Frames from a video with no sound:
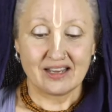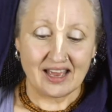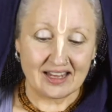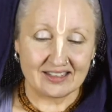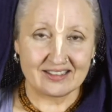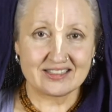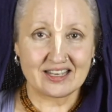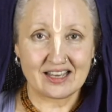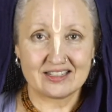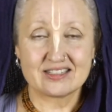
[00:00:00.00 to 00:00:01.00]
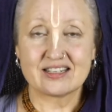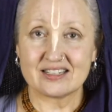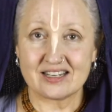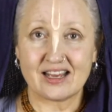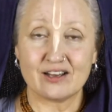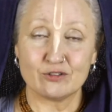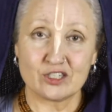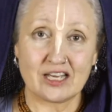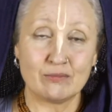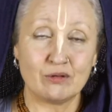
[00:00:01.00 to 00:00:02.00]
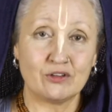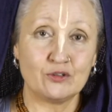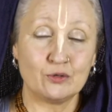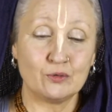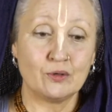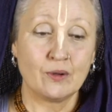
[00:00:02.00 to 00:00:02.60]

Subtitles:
And in this case, Sanjaya was able to